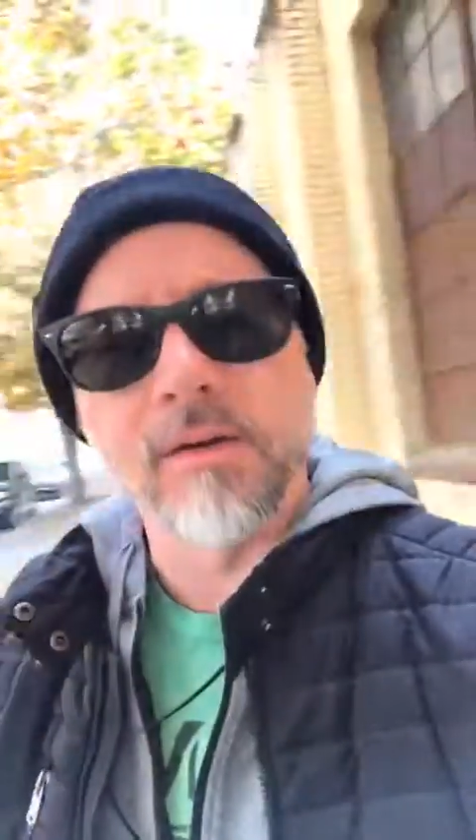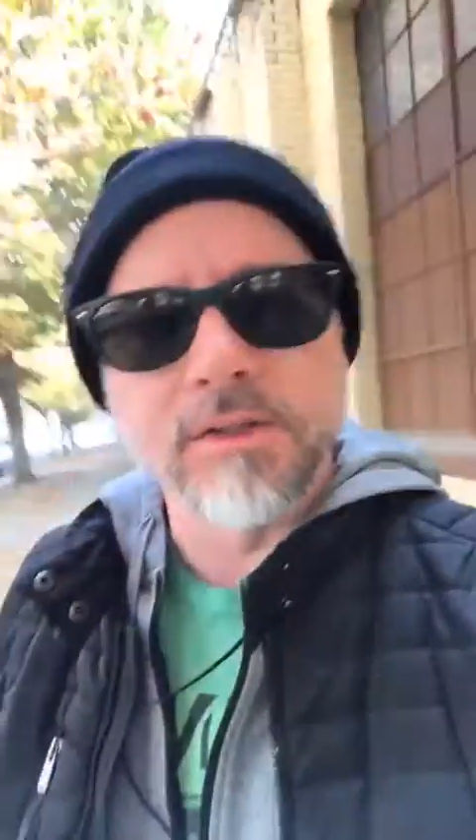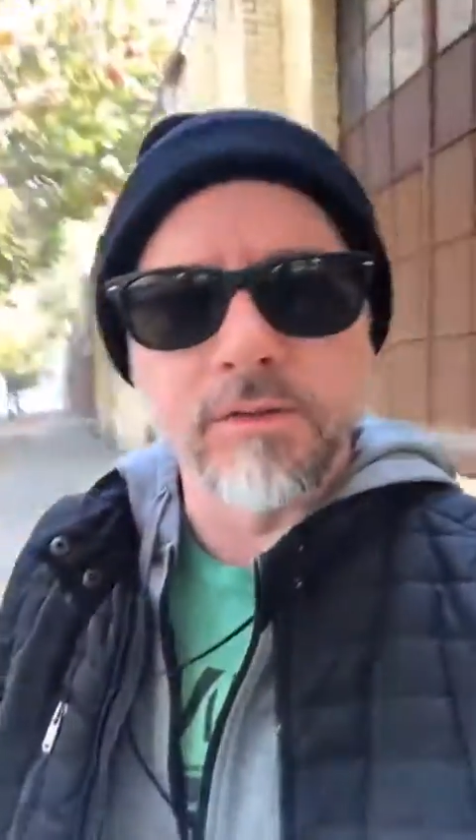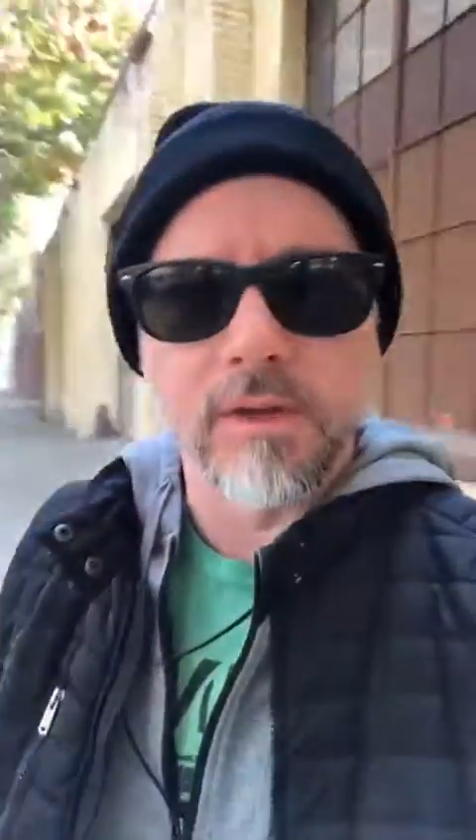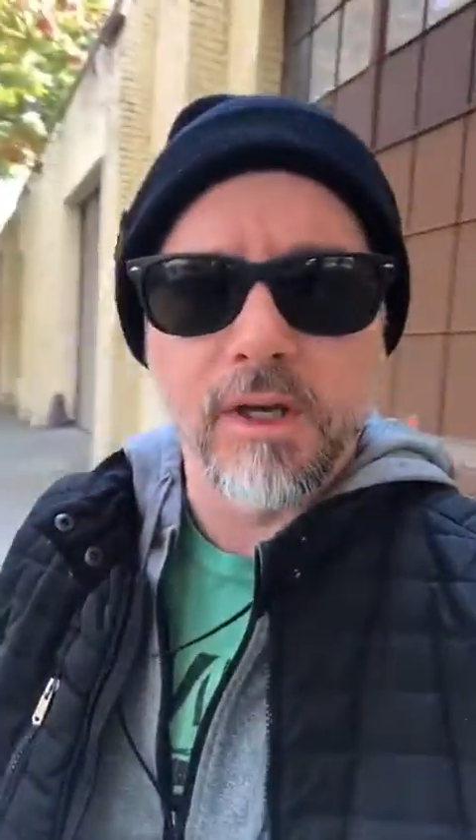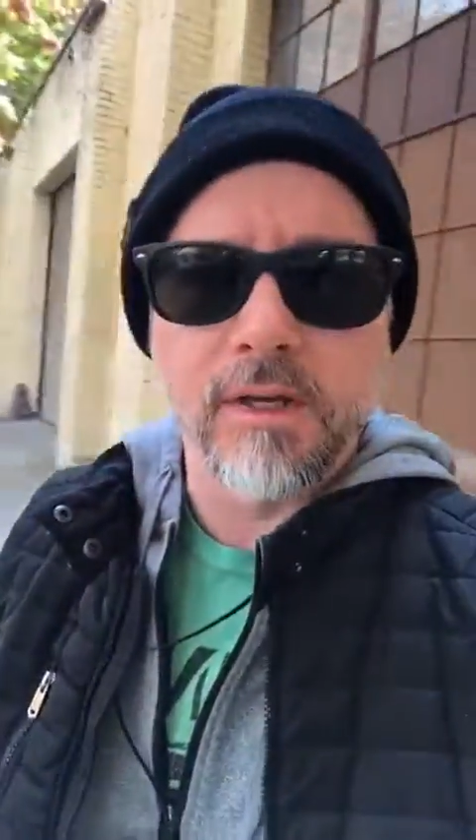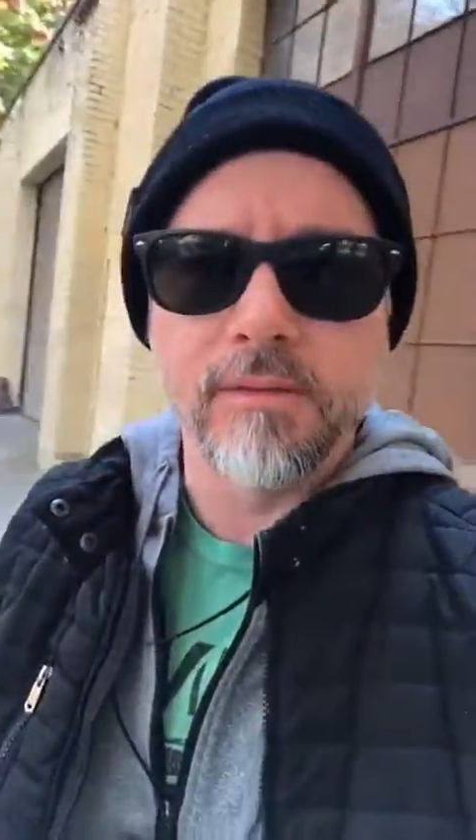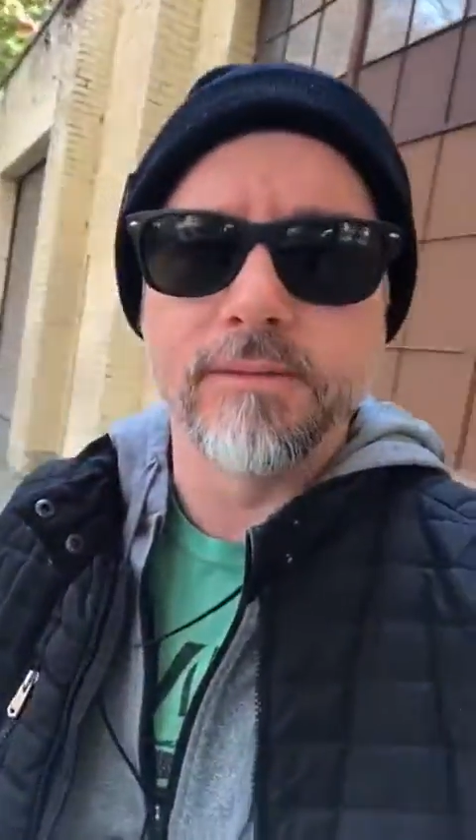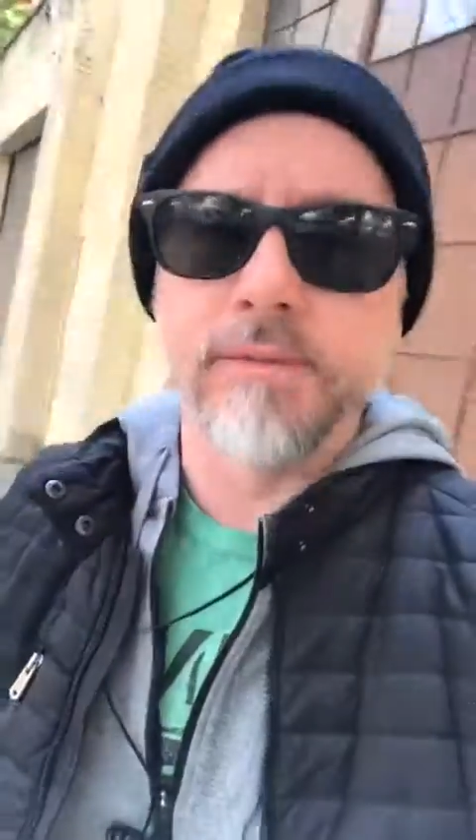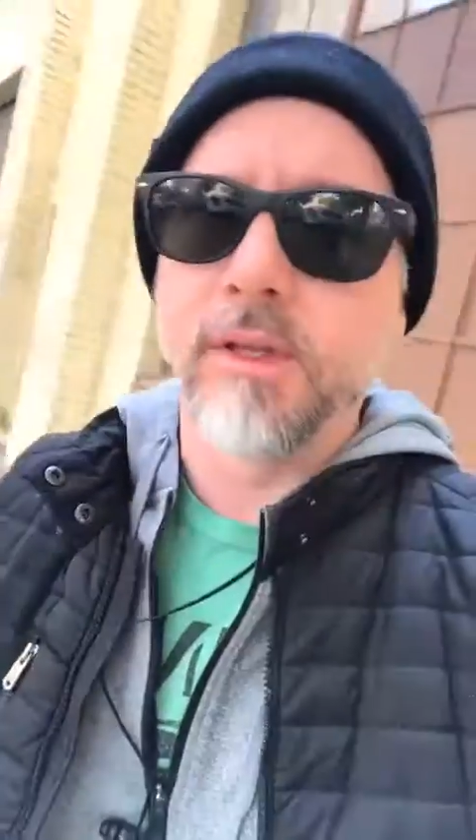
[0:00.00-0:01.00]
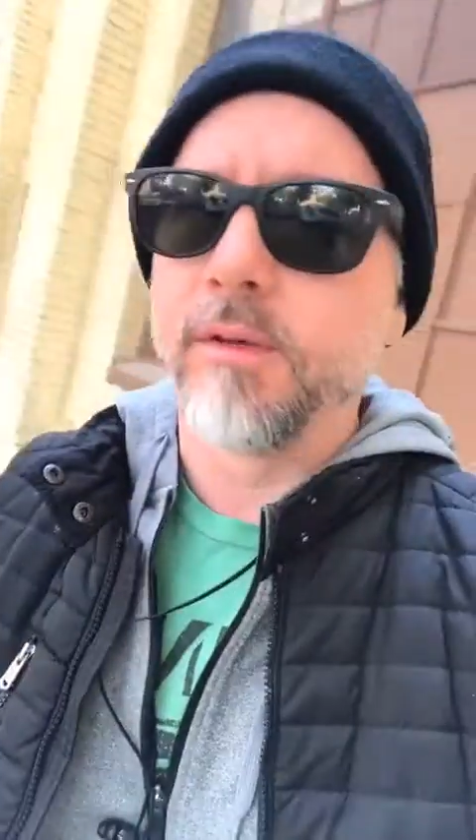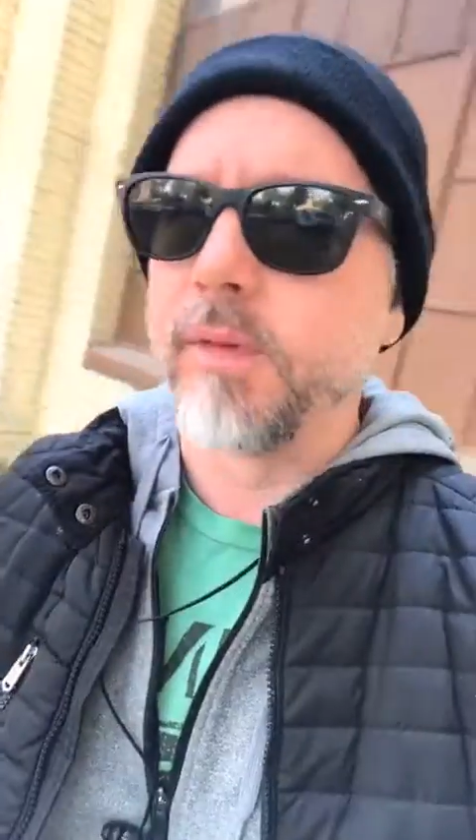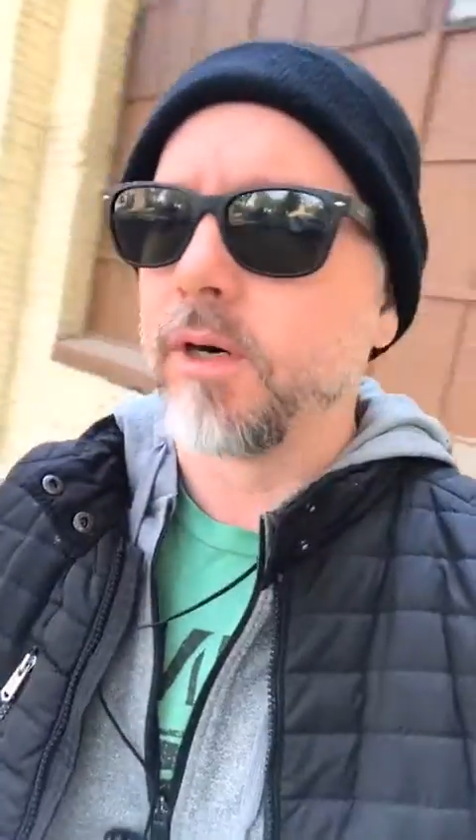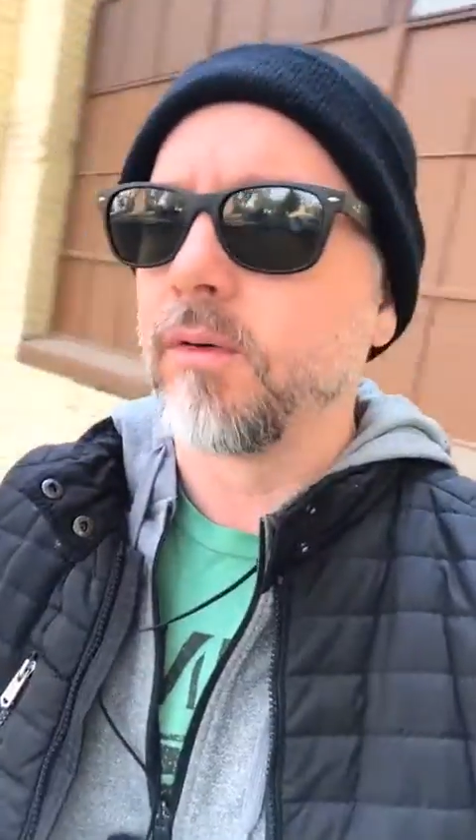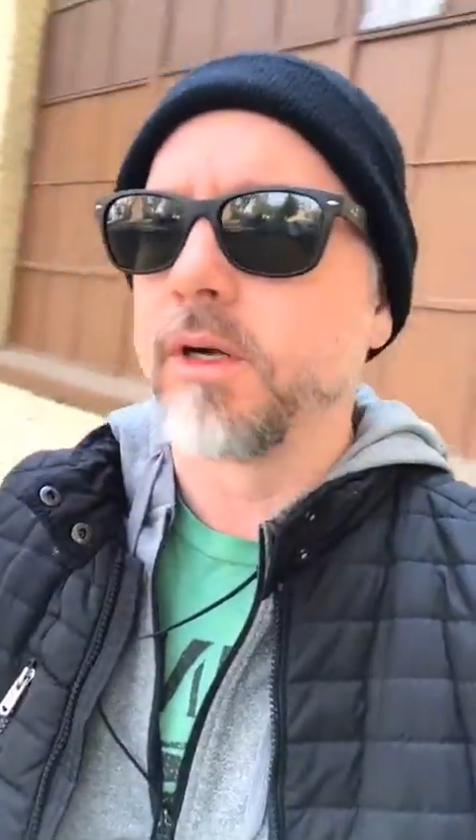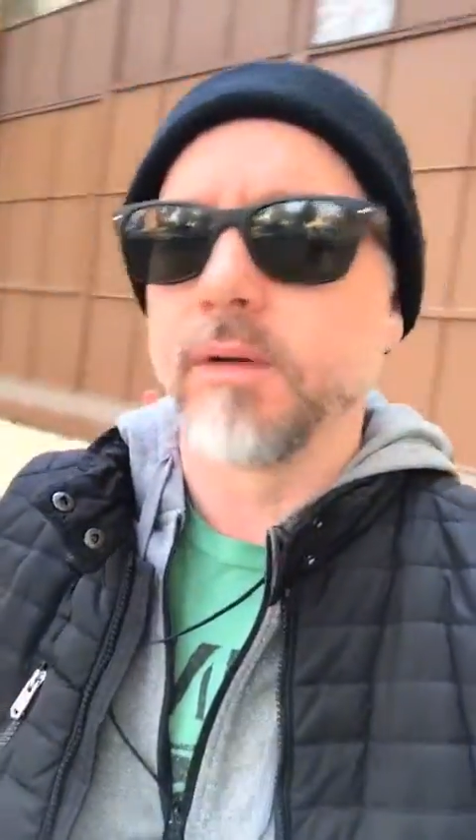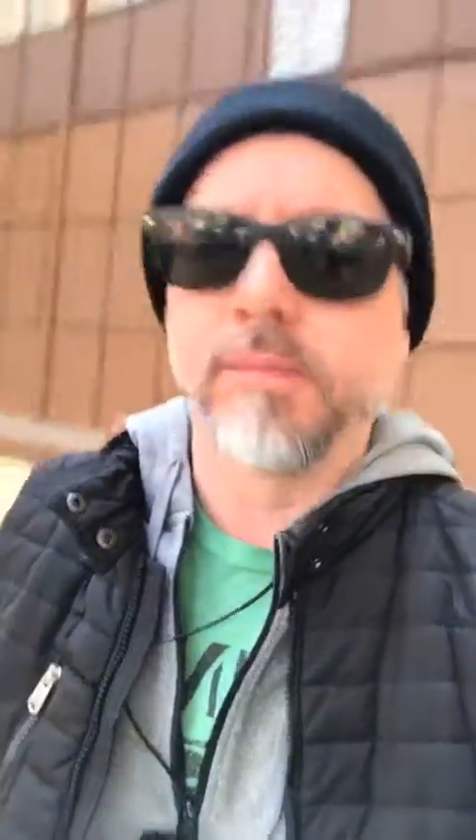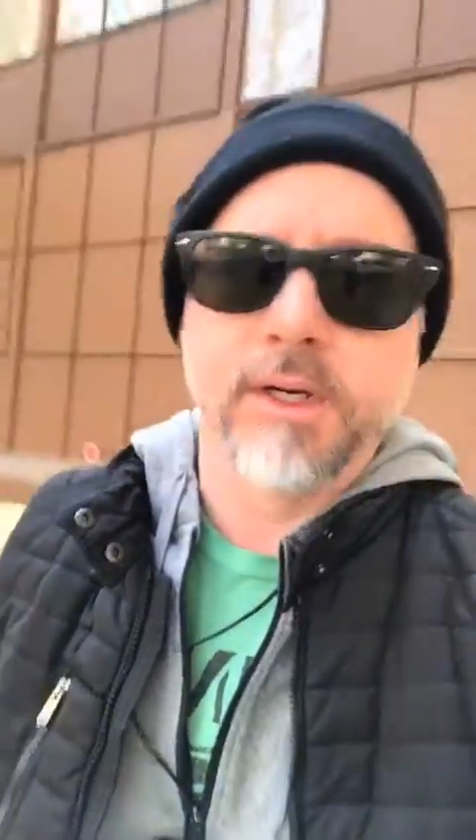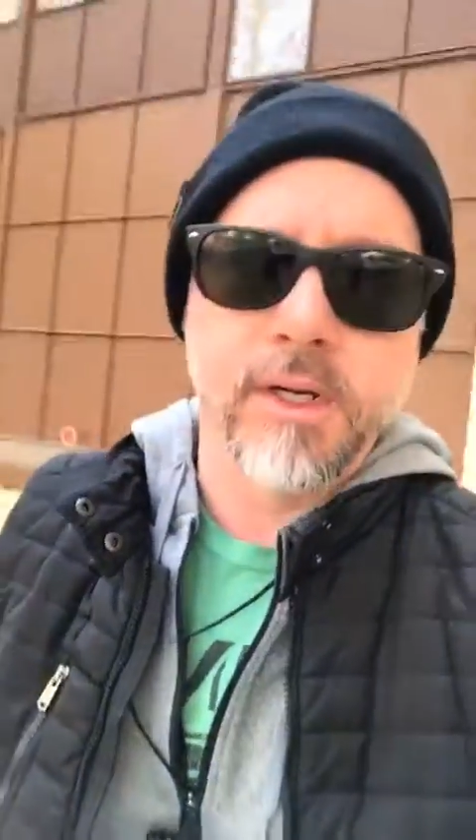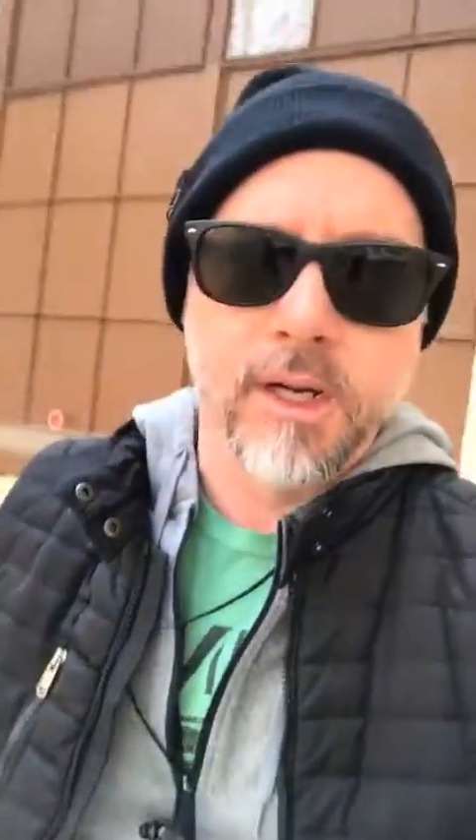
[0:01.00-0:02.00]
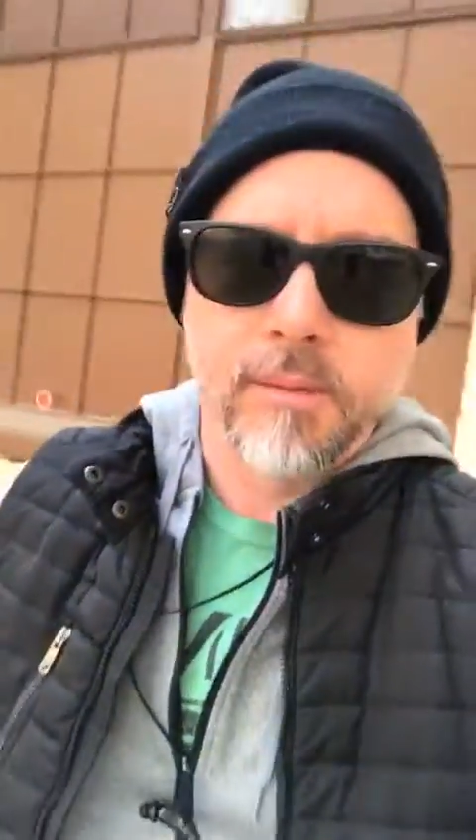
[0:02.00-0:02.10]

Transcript: don't do a lot of the marijuana, but